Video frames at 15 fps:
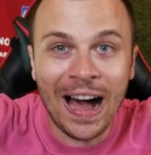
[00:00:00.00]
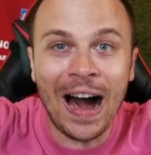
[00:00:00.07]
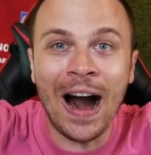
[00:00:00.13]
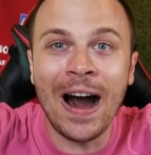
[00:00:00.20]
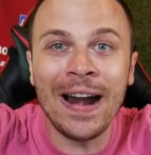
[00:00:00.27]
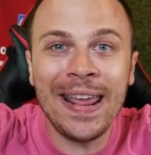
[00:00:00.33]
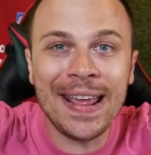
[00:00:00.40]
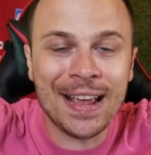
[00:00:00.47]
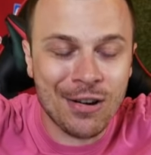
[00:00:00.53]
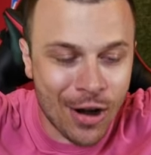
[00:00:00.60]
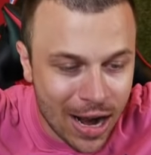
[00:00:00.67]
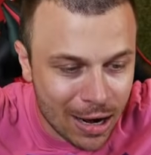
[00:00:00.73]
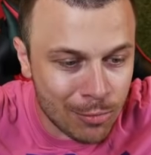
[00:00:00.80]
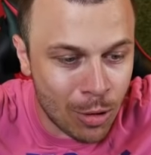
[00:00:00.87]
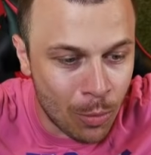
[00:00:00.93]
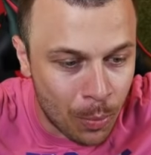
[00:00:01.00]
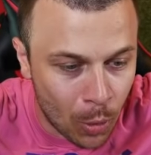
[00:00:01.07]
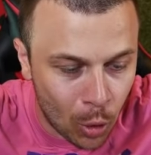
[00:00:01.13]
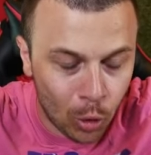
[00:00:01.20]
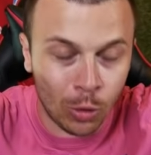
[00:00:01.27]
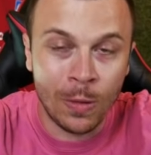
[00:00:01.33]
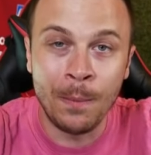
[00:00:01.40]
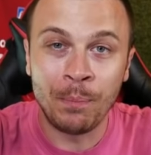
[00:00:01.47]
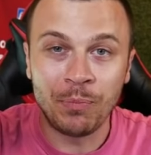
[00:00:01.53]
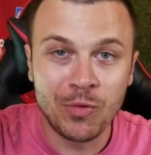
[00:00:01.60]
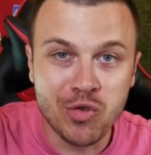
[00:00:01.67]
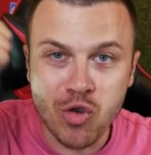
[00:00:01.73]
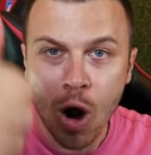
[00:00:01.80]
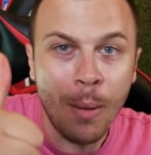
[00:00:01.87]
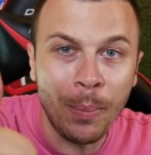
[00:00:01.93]
An incredible pull.
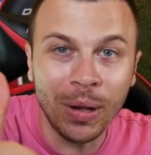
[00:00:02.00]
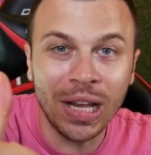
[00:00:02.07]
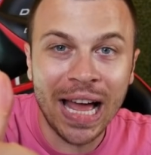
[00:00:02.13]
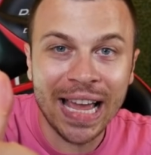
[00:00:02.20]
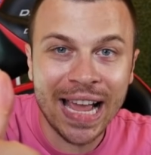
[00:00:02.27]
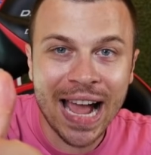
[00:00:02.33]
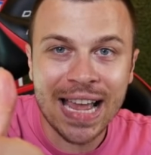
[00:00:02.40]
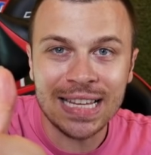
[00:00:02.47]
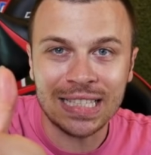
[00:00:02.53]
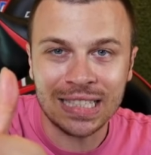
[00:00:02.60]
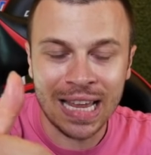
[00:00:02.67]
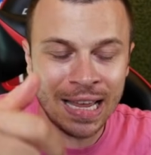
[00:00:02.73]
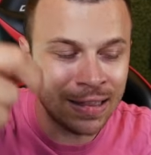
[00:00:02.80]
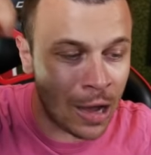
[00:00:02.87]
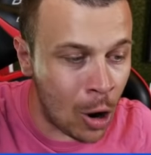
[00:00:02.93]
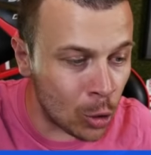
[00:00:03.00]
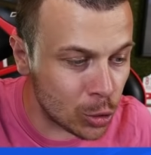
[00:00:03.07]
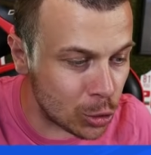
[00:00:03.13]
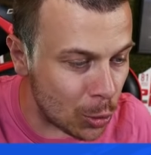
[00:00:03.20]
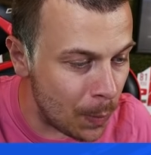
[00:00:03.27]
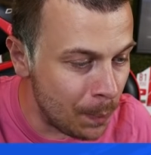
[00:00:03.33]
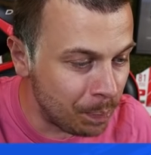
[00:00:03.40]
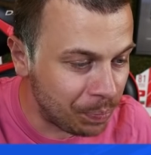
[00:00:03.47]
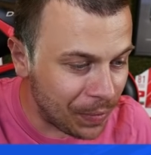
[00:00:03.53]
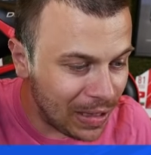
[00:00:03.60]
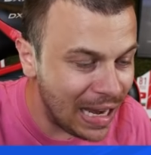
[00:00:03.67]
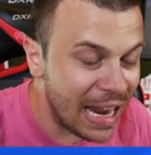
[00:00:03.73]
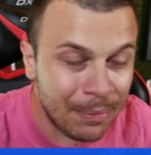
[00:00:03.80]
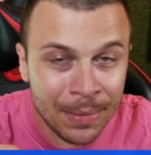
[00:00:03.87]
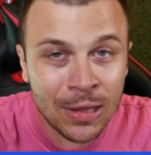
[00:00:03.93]
Drop a like, guys, and also
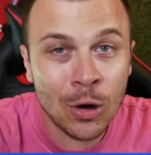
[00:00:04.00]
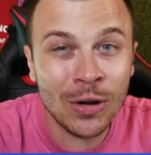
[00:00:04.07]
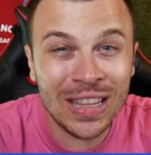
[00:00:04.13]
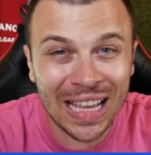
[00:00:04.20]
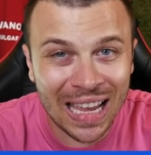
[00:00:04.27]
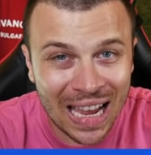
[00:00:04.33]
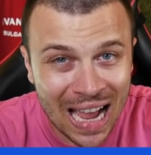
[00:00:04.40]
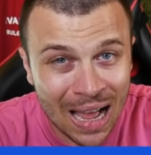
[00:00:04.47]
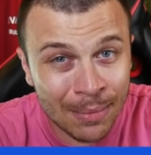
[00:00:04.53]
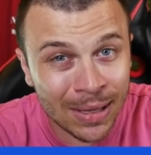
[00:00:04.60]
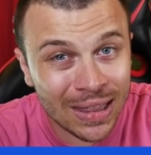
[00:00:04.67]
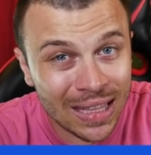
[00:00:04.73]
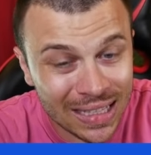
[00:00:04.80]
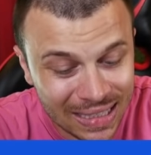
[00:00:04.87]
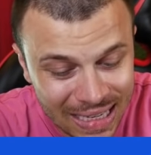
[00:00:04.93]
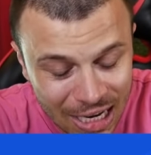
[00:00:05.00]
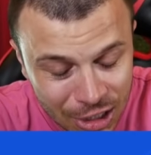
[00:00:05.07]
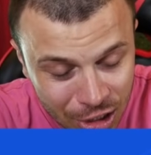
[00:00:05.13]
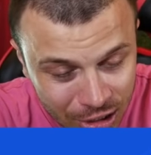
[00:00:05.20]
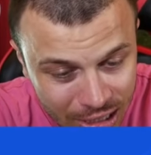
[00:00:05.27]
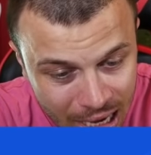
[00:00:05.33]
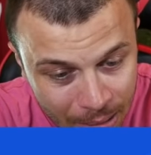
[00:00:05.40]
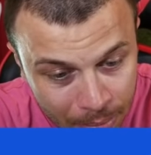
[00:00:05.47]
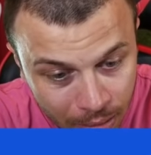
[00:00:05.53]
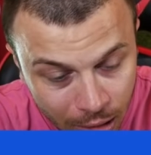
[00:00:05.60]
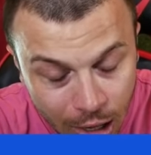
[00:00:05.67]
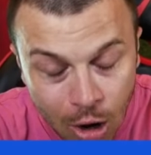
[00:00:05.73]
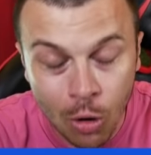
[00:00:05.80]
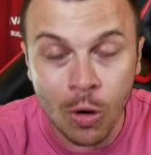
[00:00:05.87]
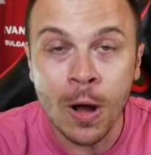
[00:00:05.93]
let me know in the comment section down
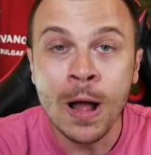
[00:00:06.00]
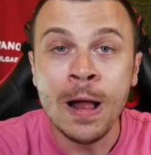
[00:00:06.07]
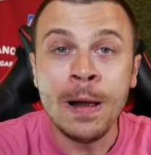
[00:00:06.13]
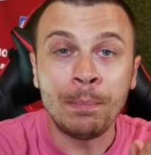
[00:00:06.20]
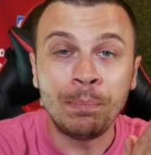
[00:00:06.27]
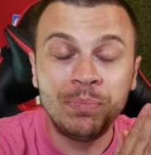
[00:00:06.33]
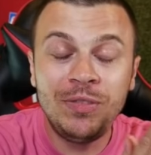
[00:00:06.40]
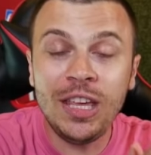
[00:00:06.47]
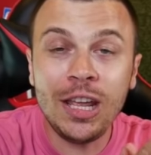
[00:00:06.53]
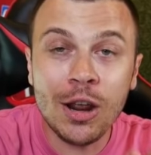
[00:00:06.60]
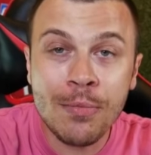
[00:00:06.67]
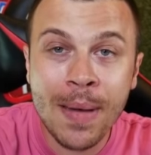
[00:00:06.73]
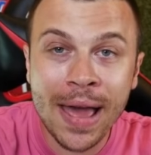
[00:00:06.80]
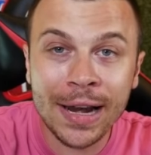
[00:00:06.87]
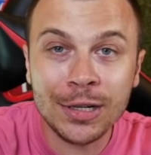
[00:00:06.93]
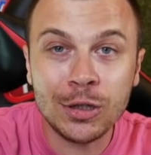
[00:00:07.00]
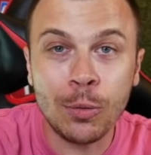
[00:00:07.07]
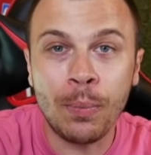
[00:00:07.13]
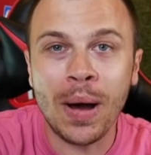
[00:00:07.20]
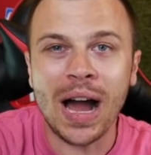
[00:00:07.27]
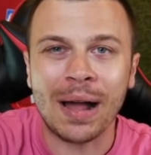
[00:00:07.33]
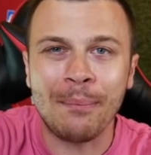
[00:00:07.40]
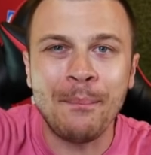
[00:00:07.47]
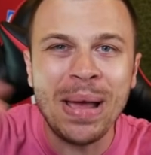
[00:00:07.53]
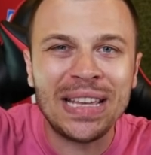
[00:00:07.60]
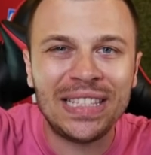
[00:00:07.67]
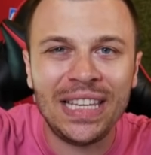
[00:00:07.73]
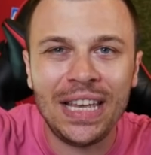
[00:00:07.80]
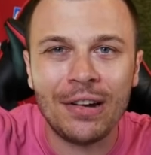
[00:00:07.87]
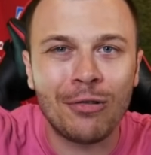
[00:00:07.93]
below, did you manage to pack
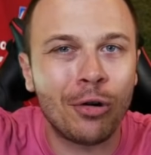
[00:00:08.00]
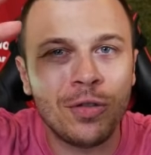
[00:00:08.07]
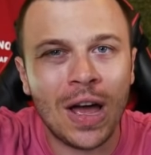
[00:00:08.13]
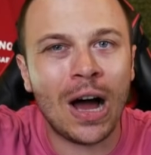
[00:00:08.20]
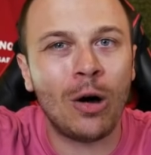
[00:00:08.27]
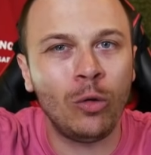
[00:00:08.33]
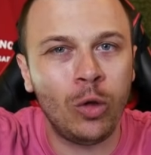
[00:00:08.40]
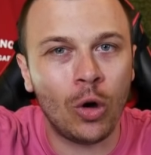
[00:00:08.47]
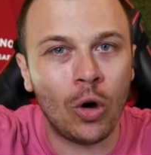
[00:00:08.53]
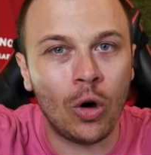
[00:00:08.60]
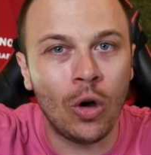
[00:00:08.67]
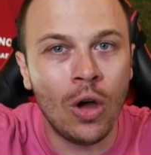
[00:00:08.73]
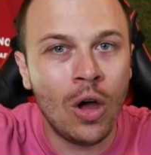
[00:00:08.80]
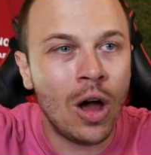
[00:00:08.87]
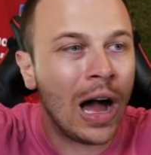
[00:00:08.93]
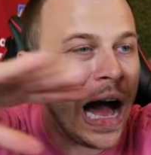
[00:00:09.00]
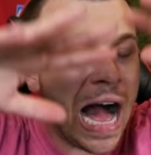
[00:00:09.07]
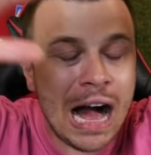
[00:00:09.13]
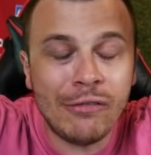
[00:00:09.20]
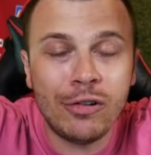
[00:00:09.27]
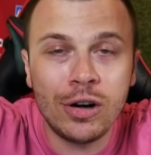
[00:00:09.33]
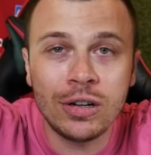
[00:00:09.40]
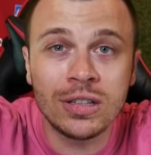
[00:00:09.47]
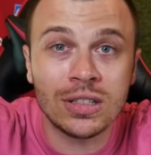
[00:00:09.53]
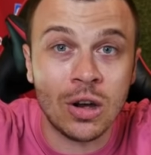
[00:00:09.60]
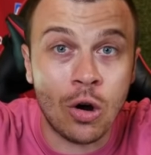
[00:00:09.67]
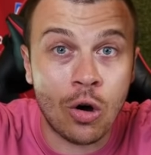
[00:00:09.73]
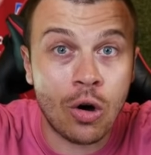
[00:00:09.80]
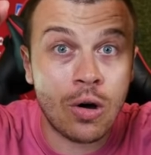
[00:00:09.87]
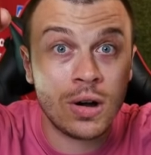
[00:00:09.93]
Messi, Ronaldo, Havertz
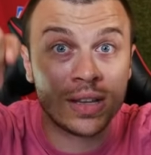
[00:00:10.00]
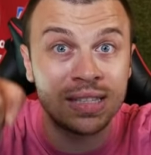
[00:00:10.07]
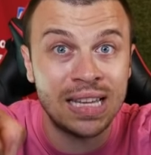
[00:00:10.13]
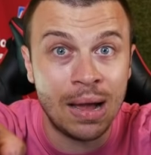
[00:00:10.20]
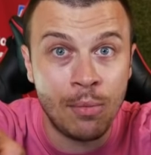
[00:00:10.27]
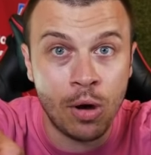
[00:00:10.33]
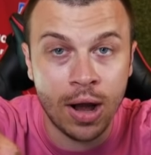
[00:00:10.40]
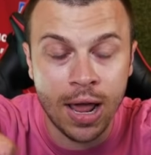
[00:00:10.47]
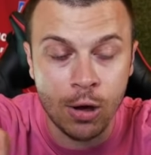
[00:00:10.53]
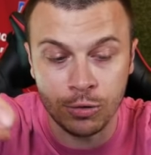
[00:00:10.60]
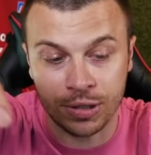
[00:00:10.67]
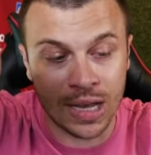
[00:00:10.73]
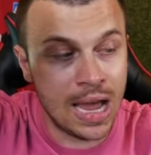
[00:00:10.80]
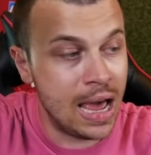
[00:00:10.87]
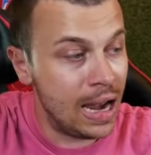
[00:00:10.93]
or someone else?